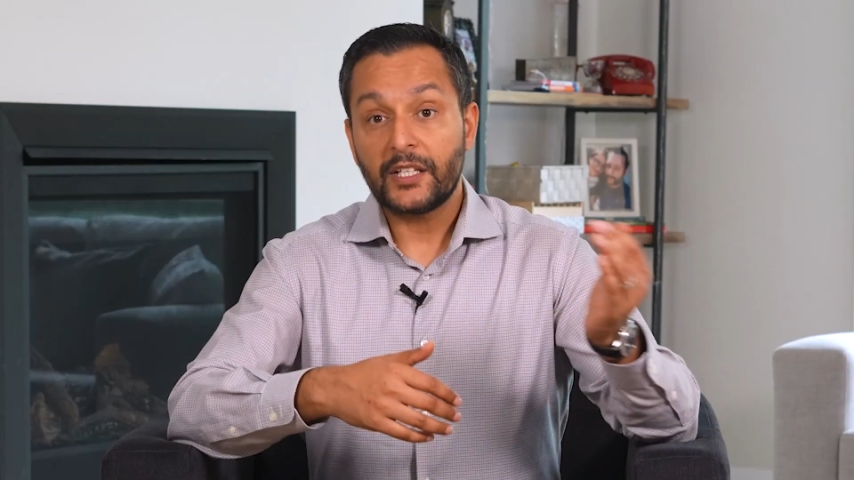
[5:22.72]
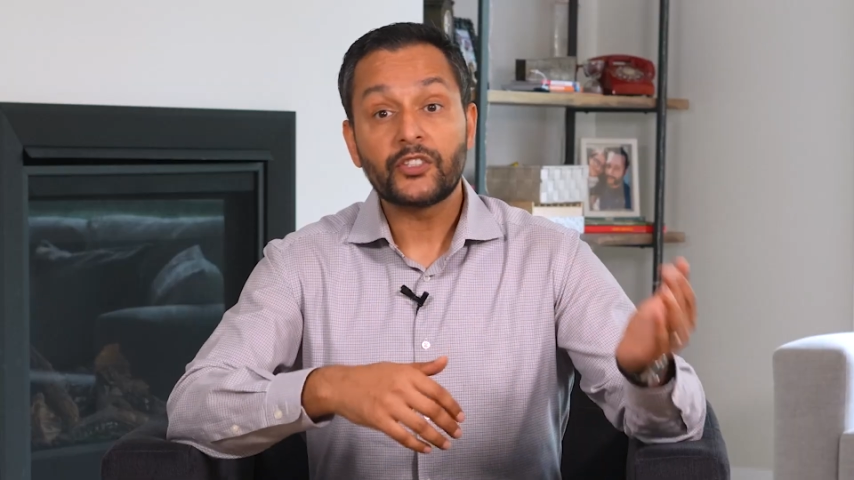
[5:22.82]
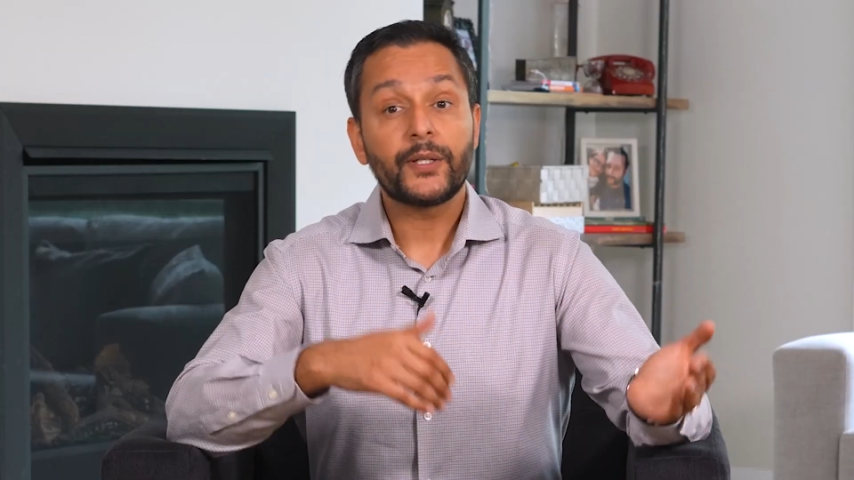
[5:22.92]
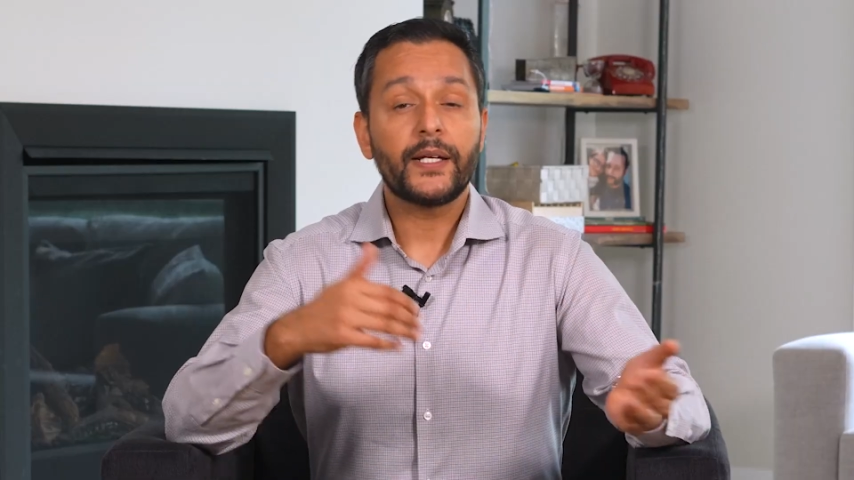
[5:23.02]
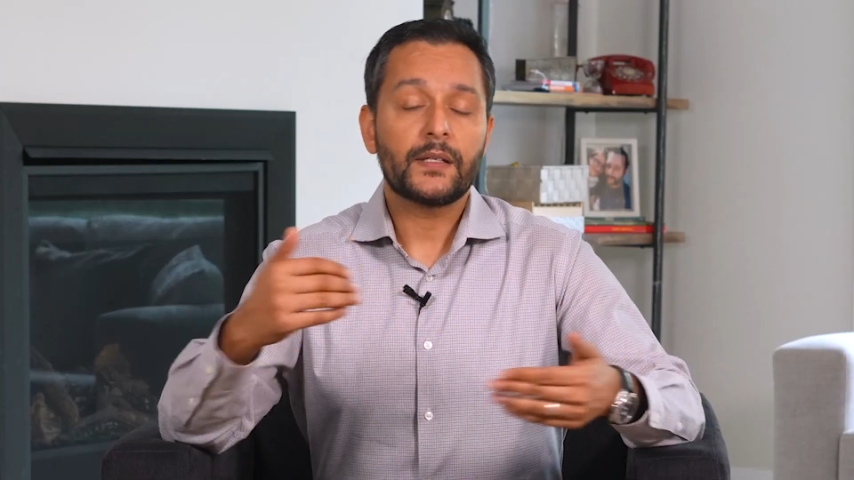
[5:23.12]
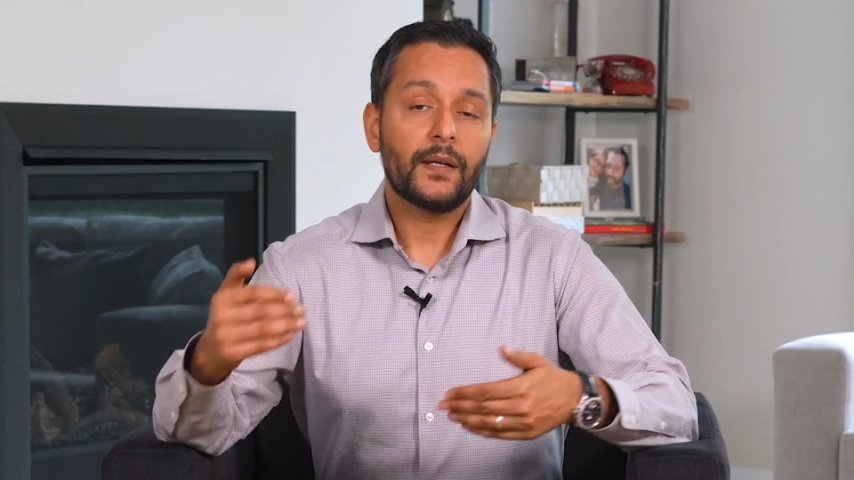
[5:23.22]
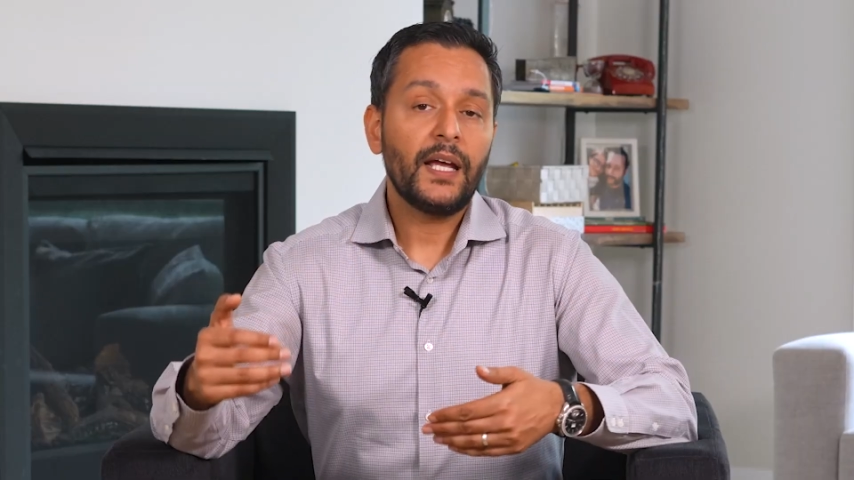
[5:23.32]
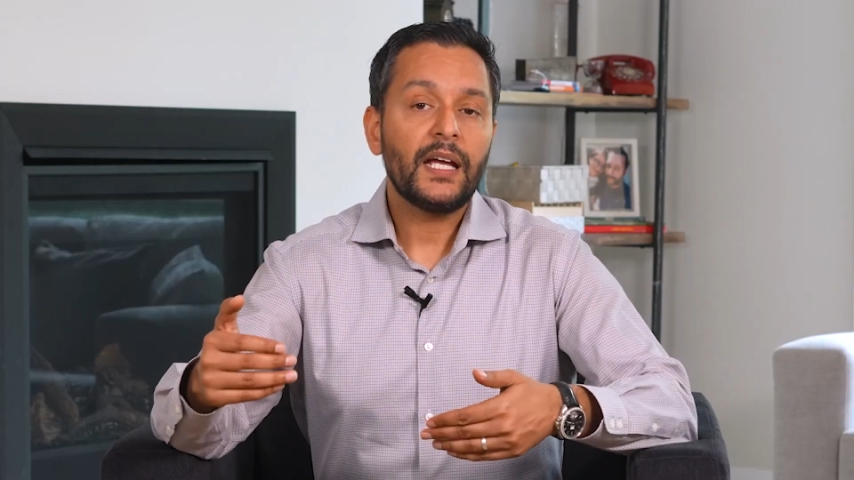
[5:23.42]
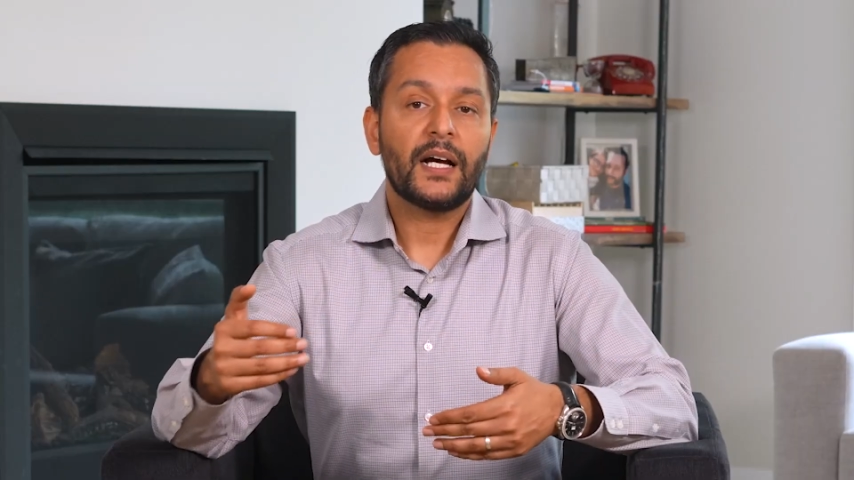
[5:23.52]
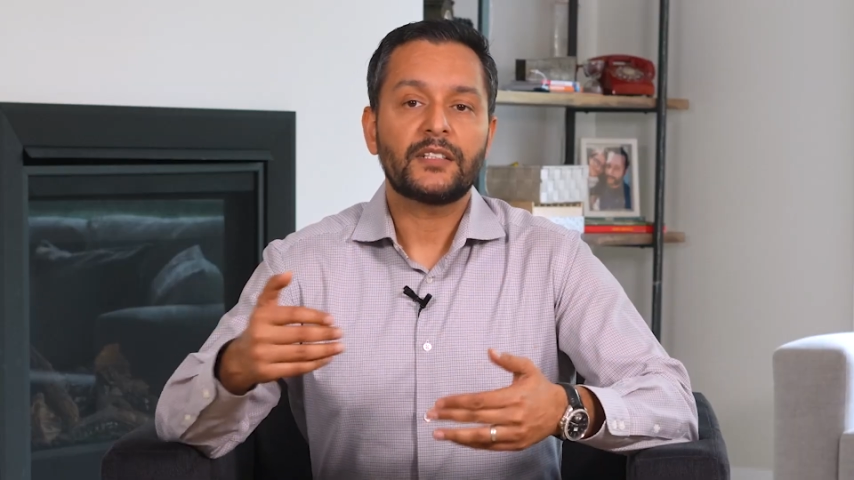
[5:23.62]
yesterday and
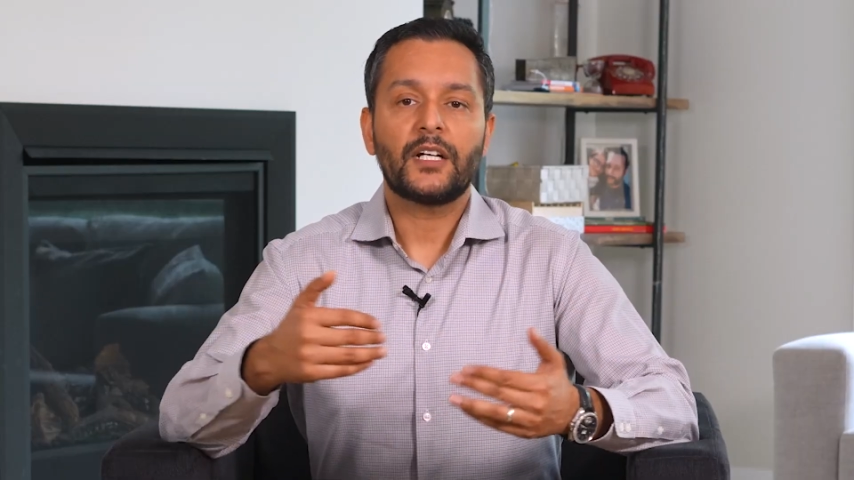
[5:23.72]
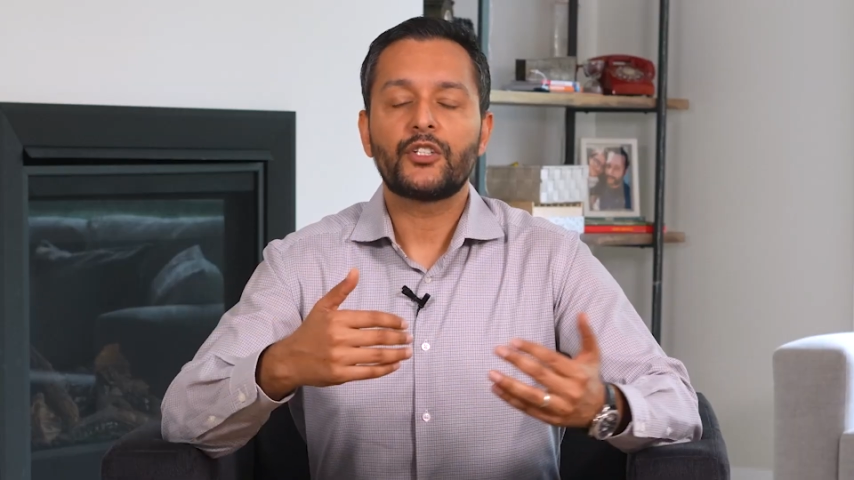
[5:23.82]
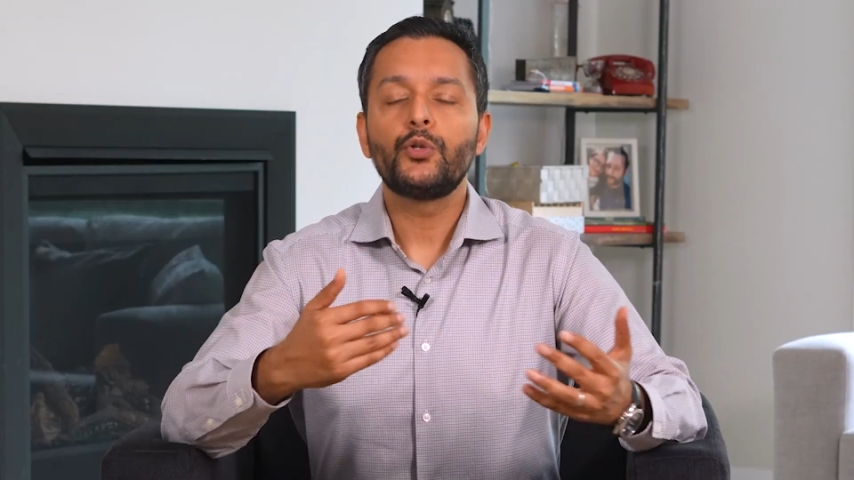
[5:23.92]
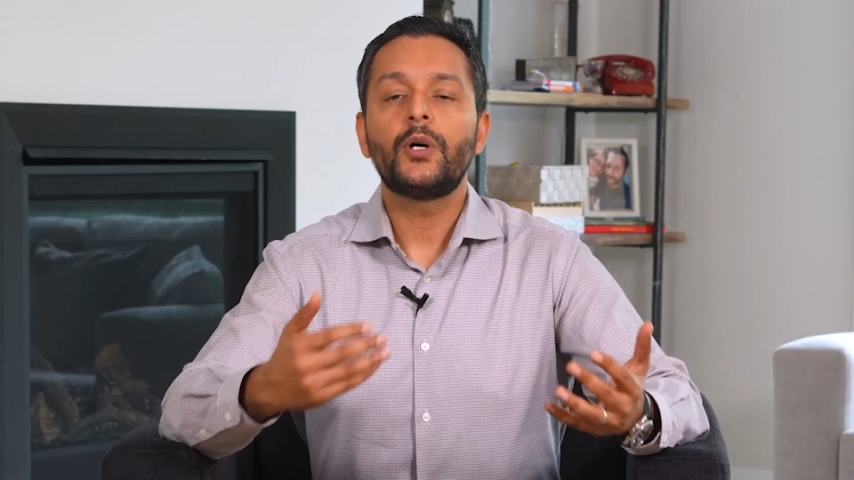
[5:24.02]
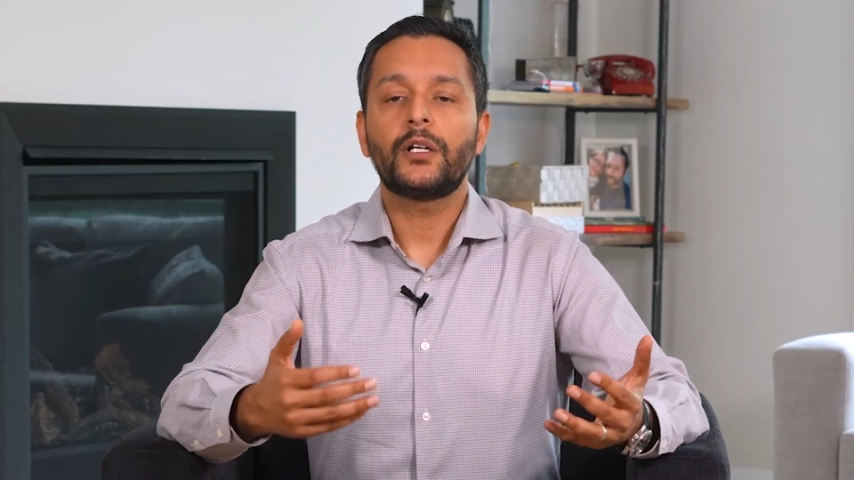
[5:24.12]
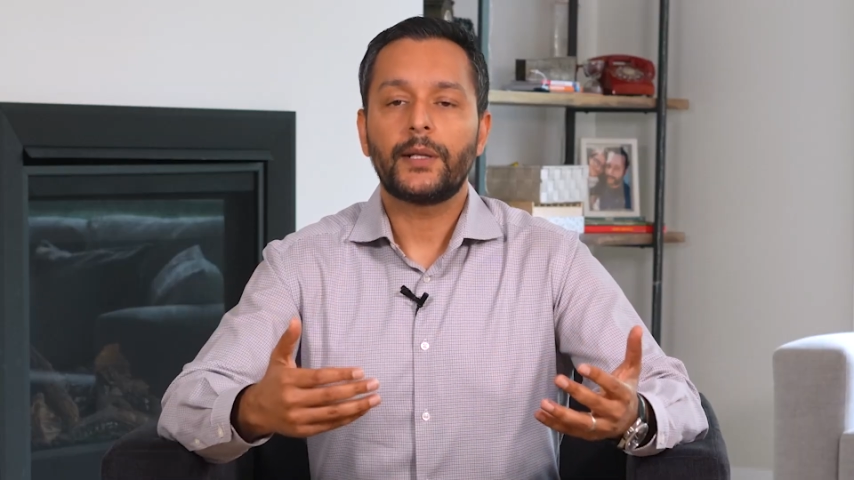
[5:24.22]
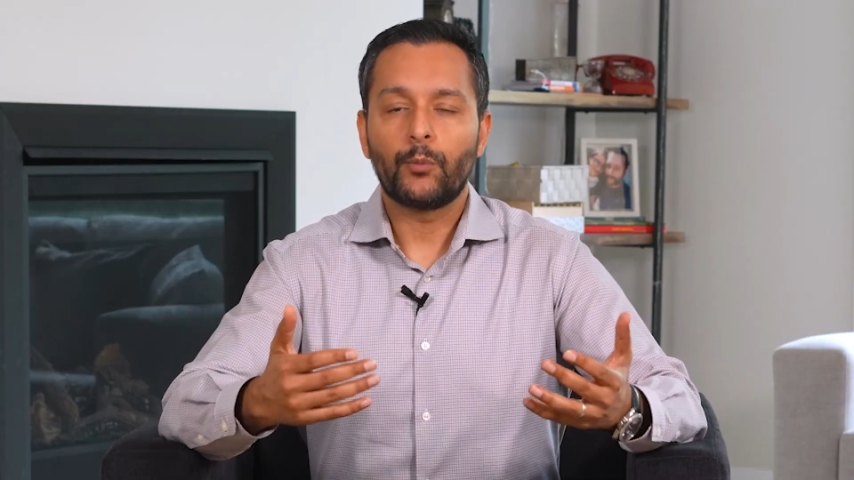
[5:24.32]
today, I saw 200